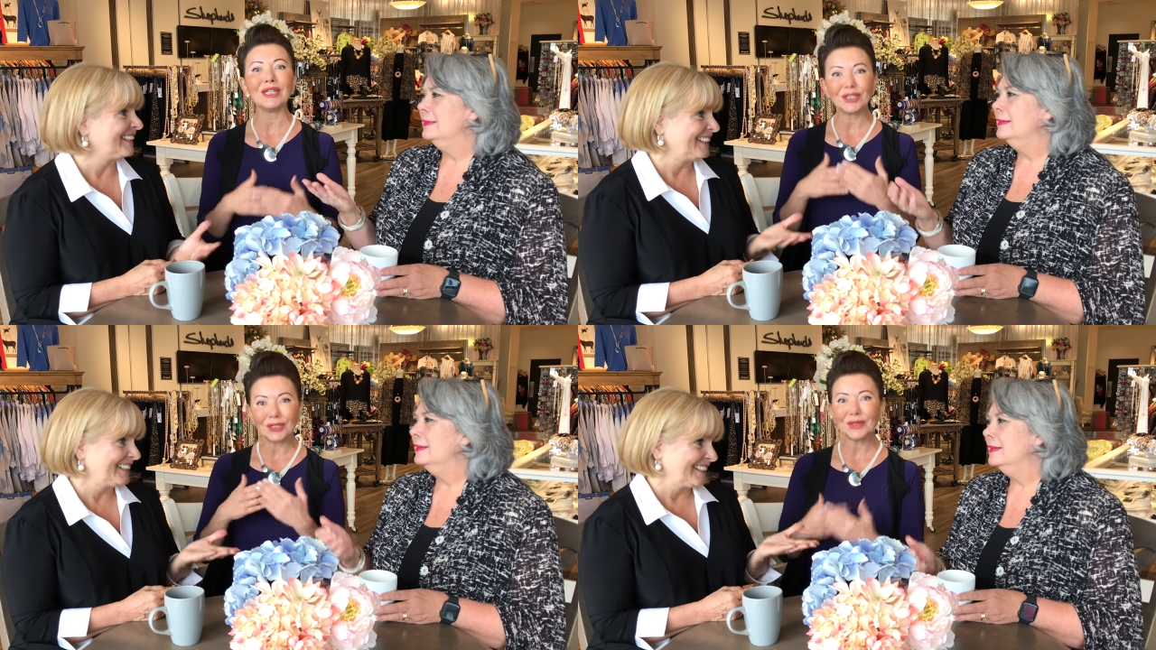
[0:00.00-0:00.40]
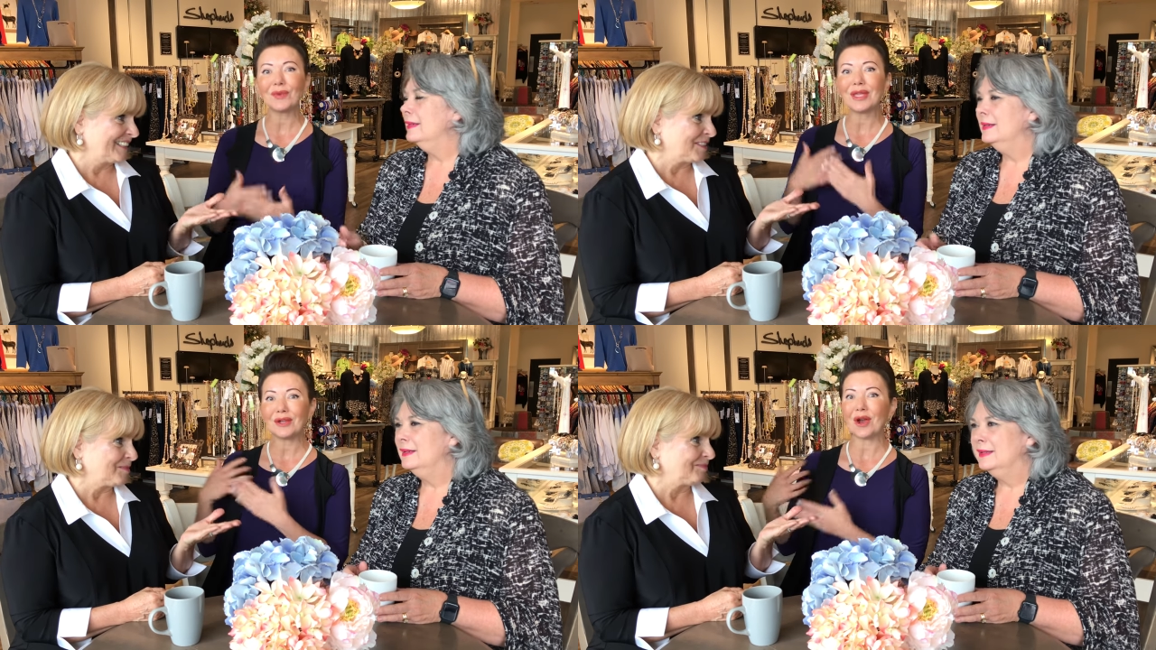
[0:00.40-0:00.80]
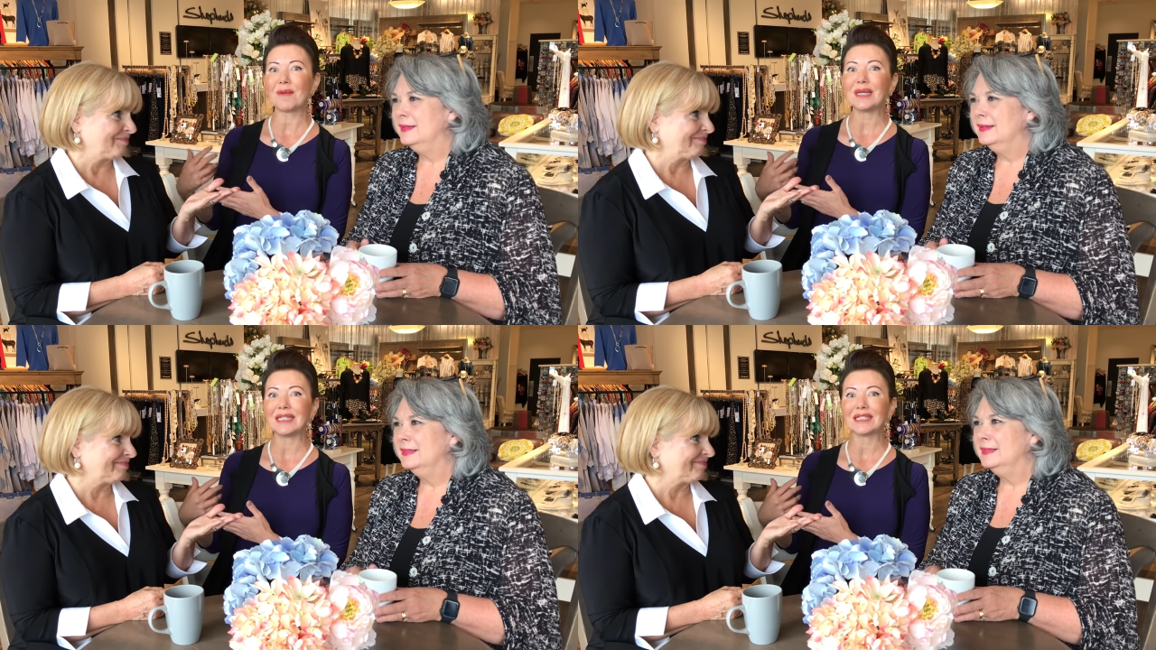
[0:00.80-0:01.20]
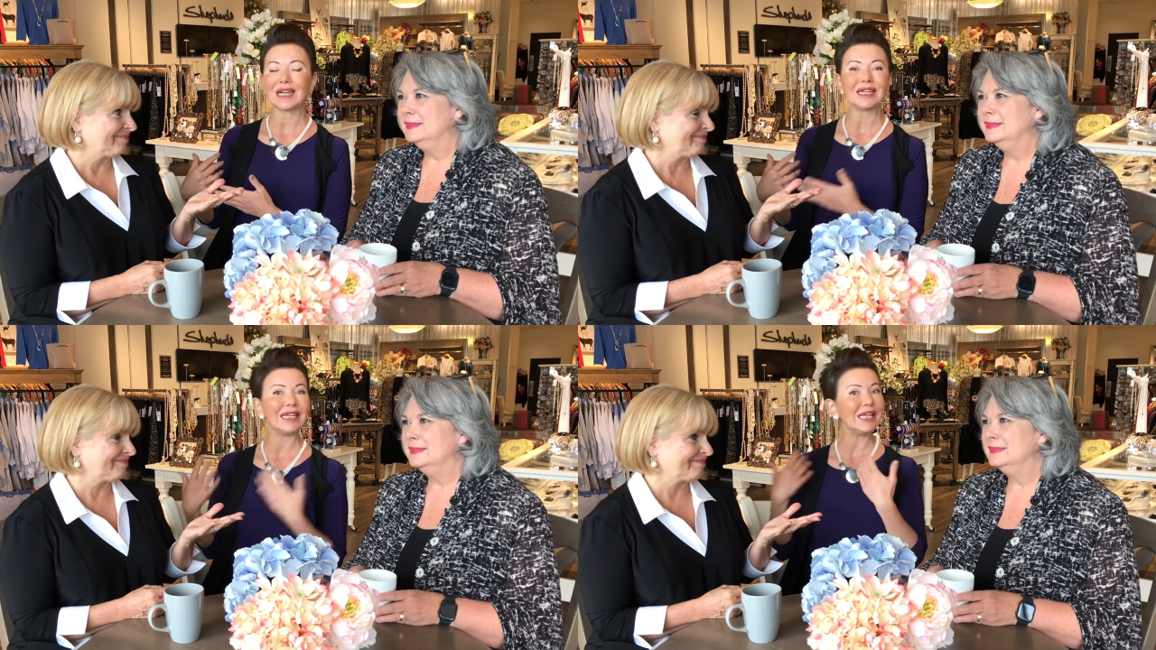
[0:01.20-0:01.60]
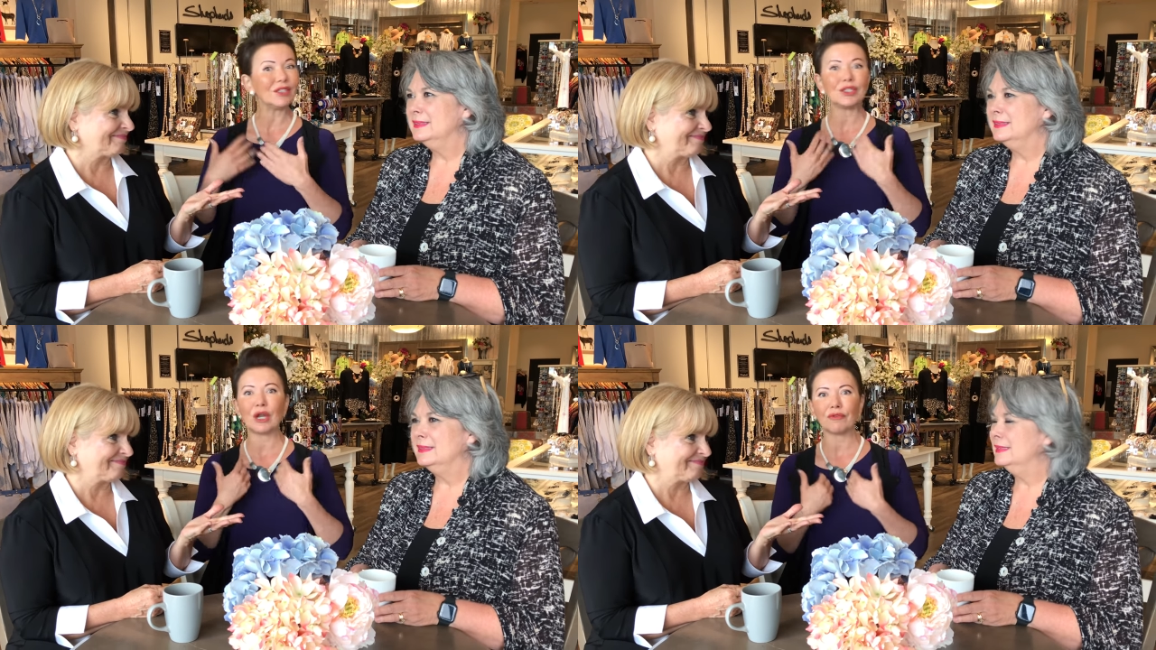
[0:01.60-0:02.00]
Speaker 1: it's just the way the garment is cut.
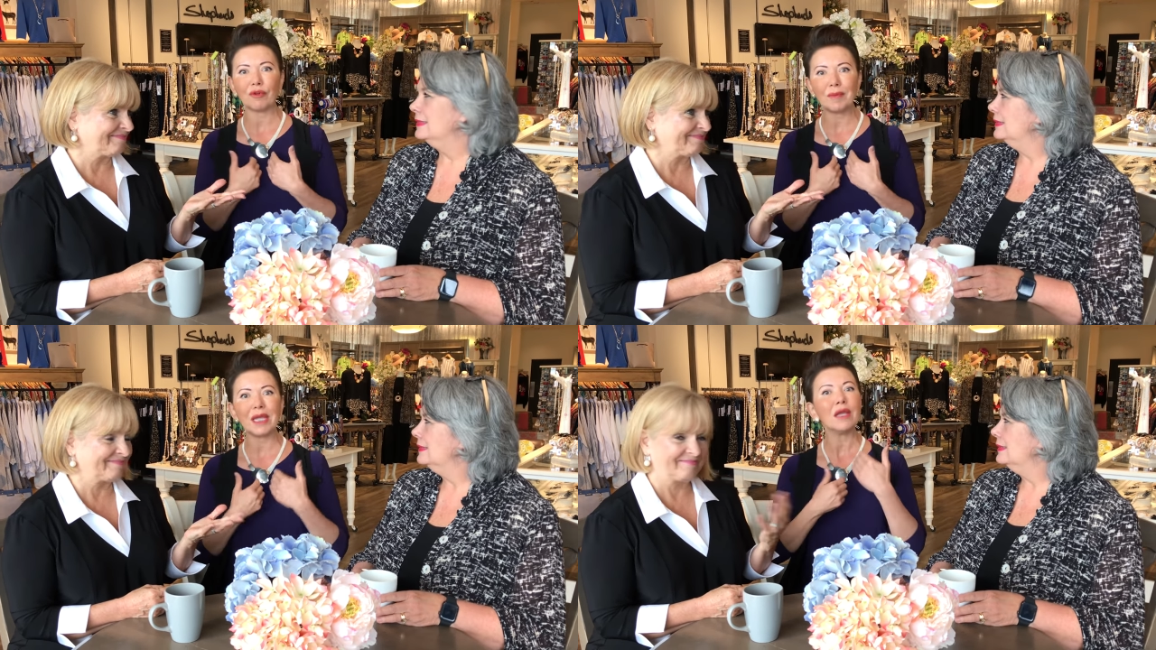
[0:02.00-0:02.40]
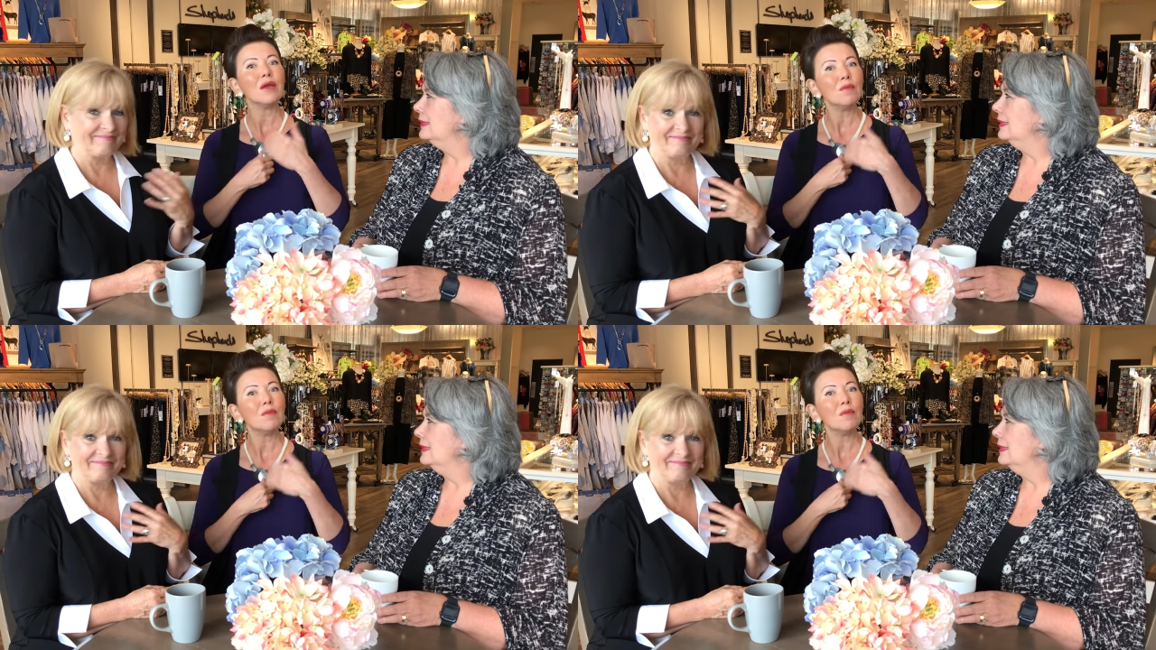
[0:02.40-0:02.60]
It's not for me.